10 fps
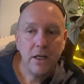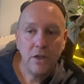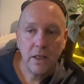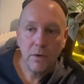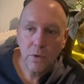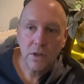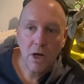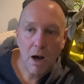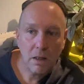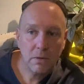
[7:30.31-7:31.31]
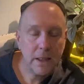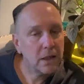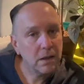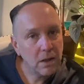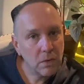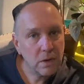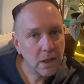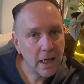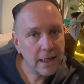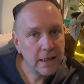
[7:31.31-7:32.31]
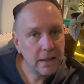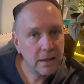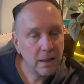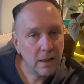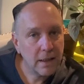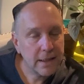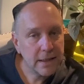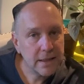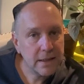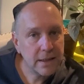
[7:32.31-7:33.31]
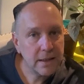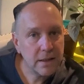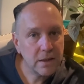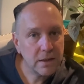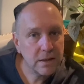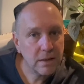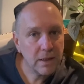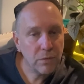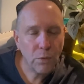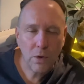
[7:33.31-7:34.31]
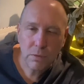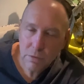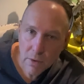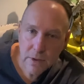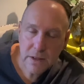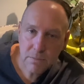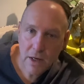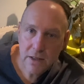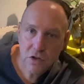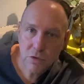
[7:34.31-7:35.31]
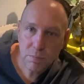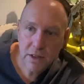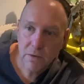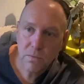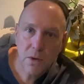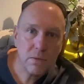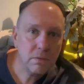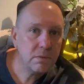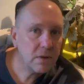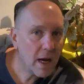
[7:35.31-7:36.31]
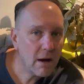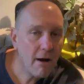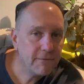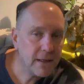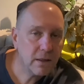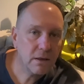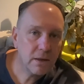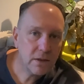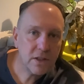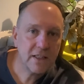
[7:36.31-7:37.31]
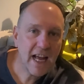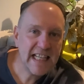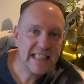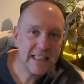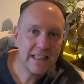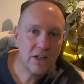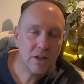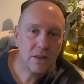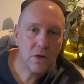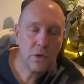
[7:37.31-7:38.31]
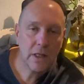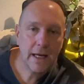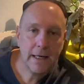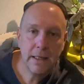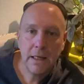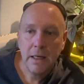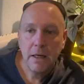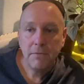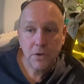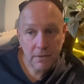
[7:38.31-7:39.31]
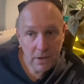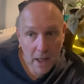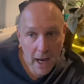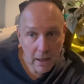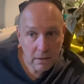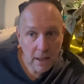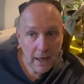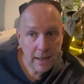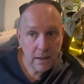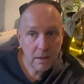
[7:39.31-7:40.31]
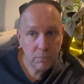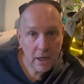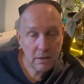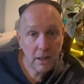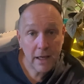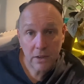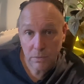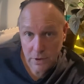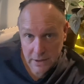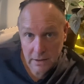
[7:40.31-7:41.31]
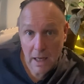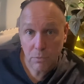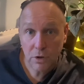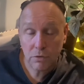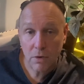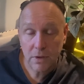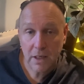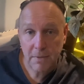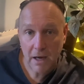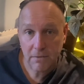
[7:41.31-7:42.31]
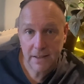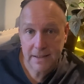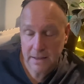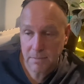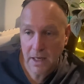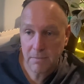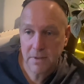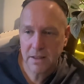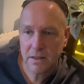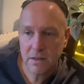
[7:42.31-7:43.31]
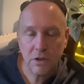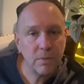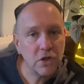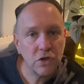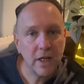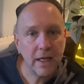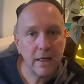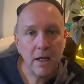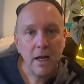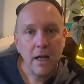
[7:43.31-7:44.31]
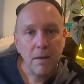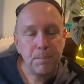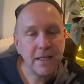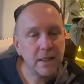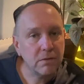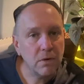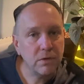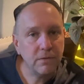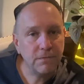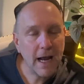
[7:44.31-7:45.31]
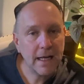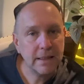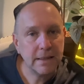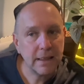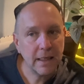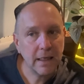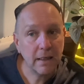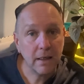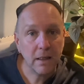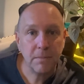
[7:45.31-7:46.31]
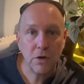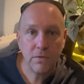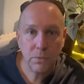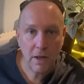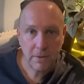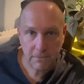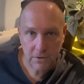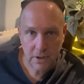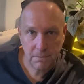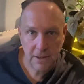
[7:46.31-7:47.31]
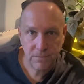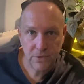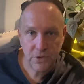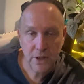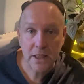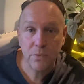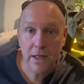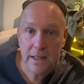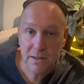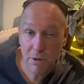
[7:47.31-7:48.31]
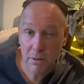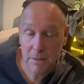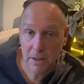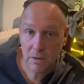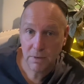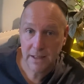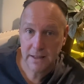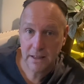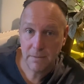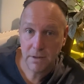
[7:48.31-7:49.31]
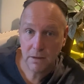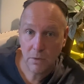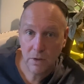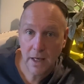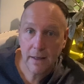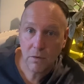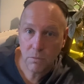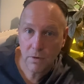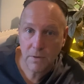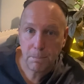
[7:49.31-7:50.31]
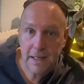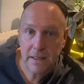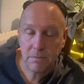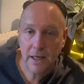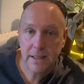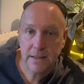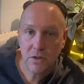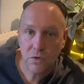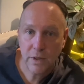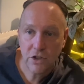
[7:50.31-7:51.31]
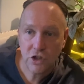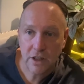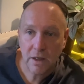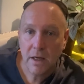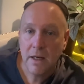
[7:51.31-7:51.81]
It will tolerate a lower light instance. It won't grow as much, but it won't die off either. It'll just kind of sit there in a lower light. If you give it a higher light, a brighter light, you will see a lot more growth come out of it. And sometimes too much light makes it grow too fast, and it can be overwhelming for some people. So that's why it is probably a better plant to keep in a lower light or more of a medium light situation.